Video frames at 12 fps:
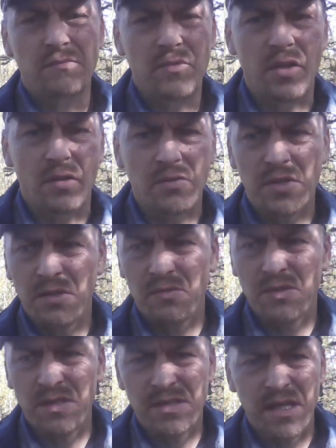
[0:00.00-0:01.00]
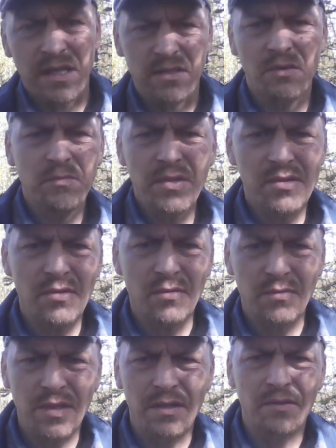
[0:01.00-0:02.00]
you know, she was just like, "Don't be
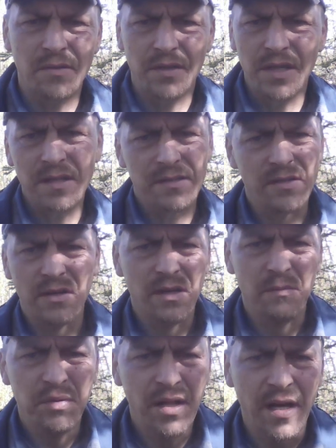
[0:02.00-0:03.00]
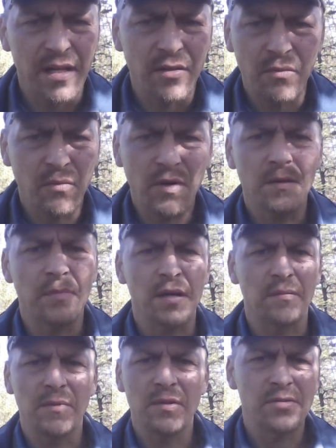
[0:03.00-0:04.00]
so, you know, they're kids. They're gonna play. Don't worry about
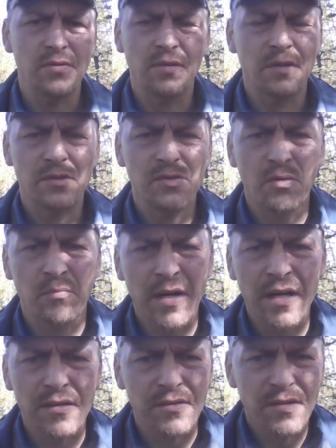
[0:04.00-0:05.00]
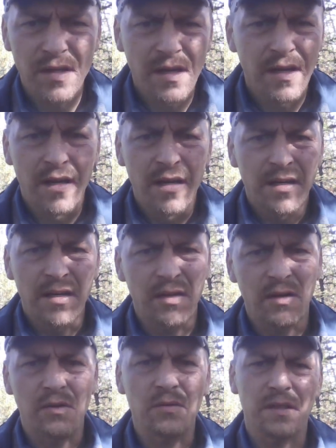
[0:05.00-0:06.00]
them. There's no there's no bears, you
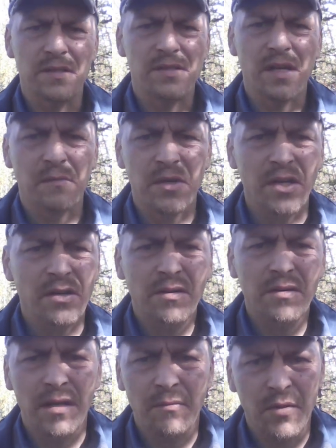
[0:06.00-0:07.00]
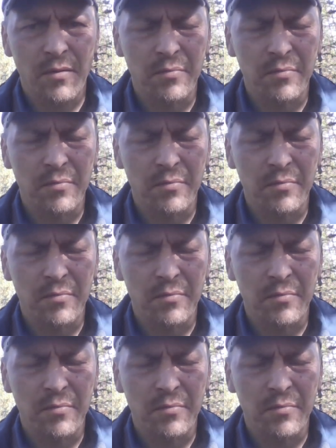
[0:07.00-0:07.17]
know, this time of year. They want to